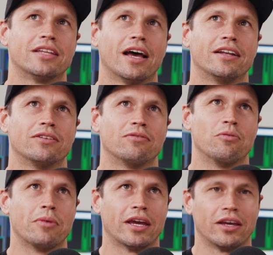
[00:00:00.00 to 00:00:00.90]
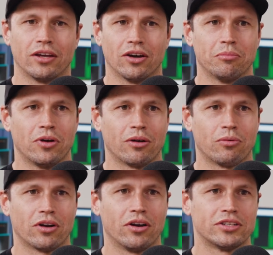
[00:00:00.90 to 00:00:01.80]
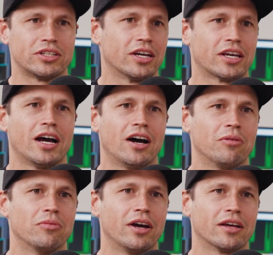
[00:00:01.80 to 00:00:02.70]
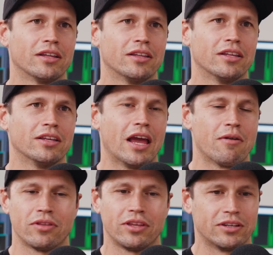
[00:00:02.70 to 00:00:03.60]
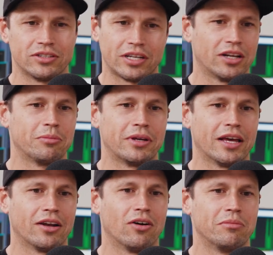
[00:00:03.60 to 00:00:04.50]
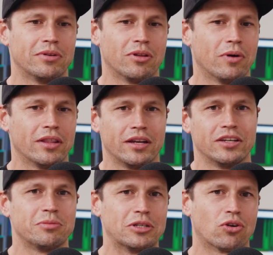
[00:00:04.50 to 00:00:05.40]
that for me, I'm like, when I see a car, I'm like, everything is telling me that I'm the one that needs to be